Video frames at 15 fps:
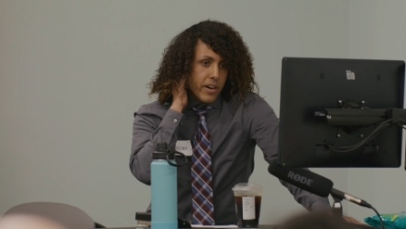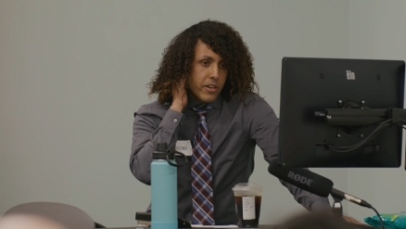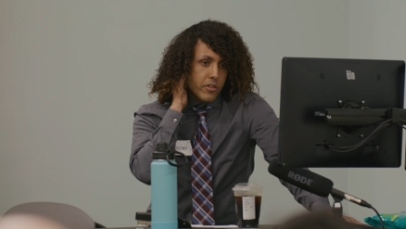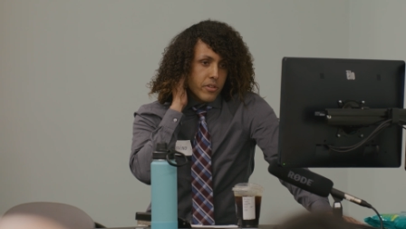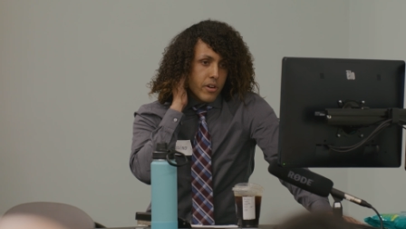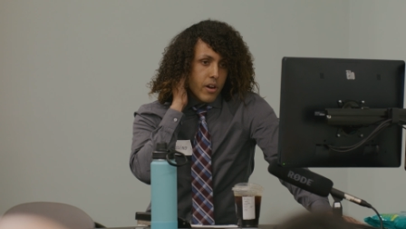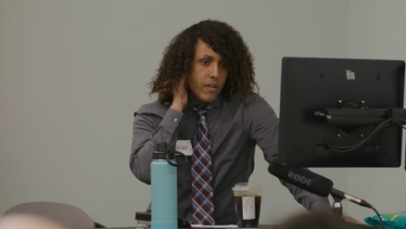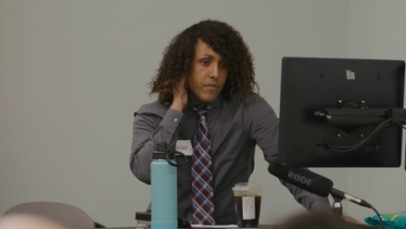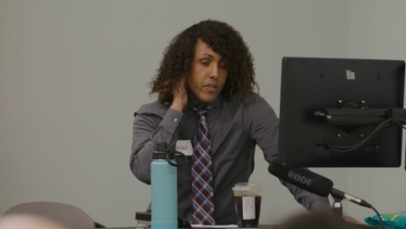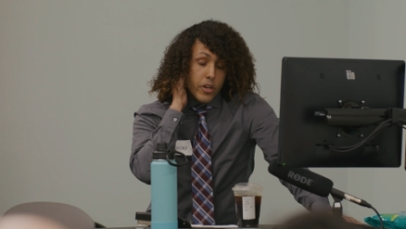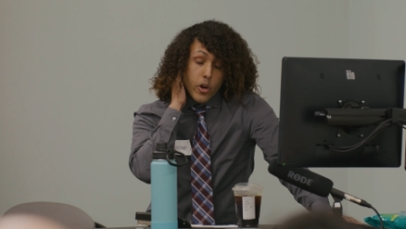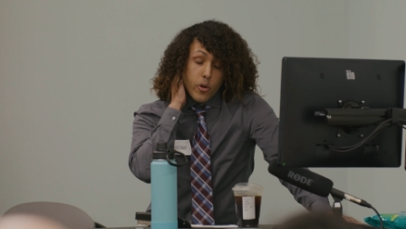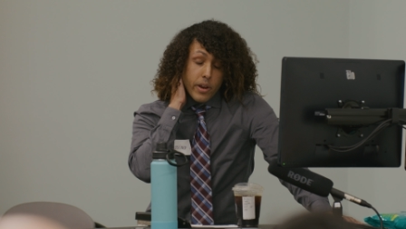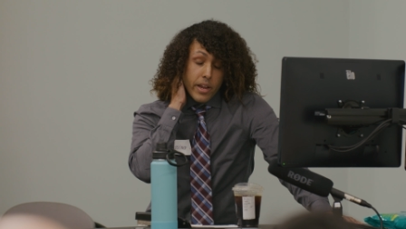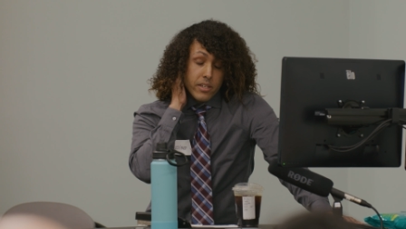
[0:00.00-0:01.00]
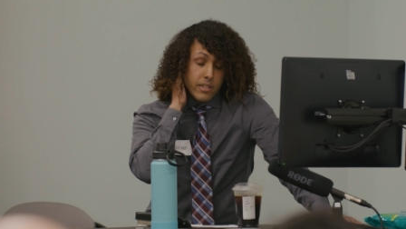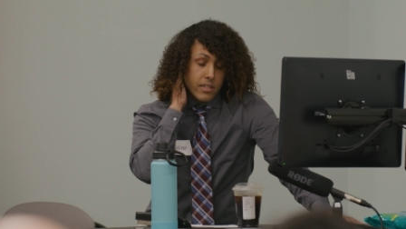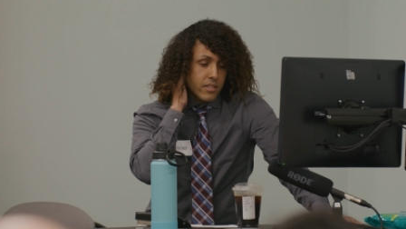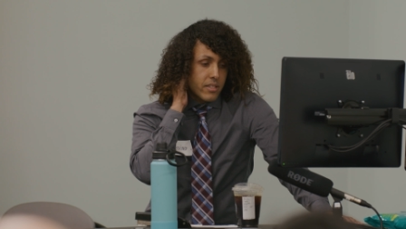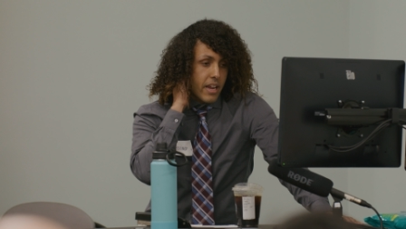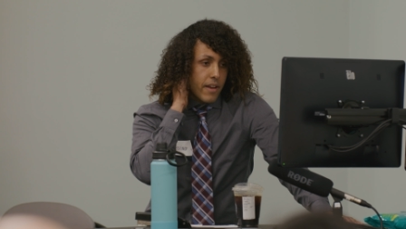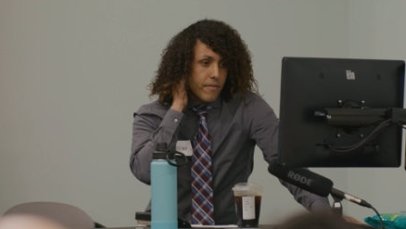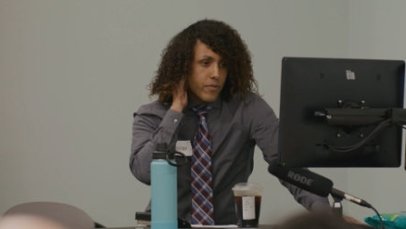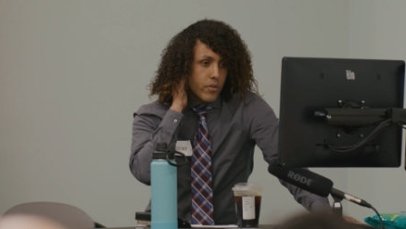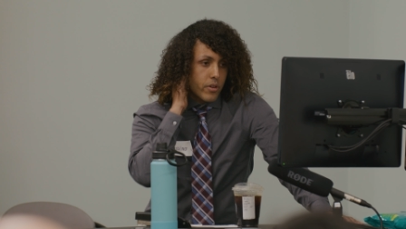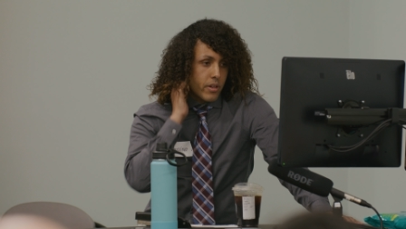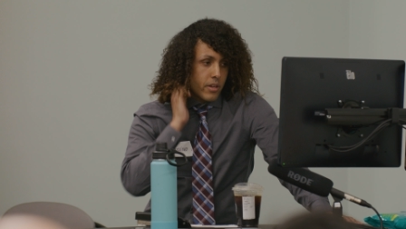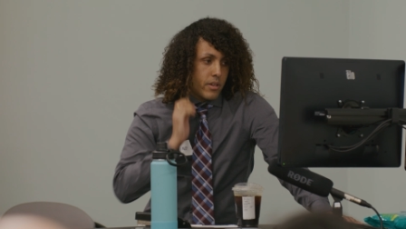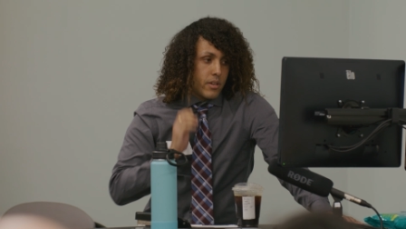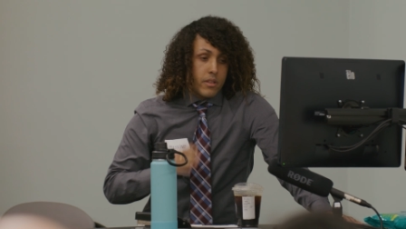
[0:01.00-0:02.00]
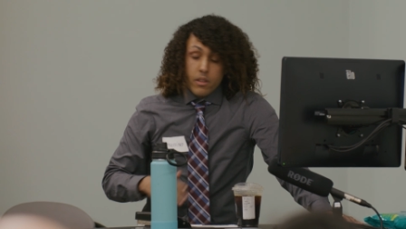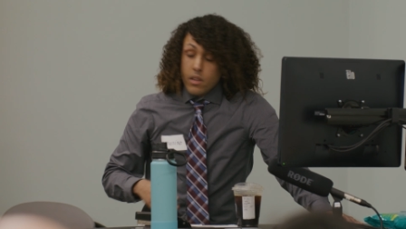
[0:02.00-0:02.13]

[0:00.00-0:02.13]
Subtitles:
director of the Codex at Stanford.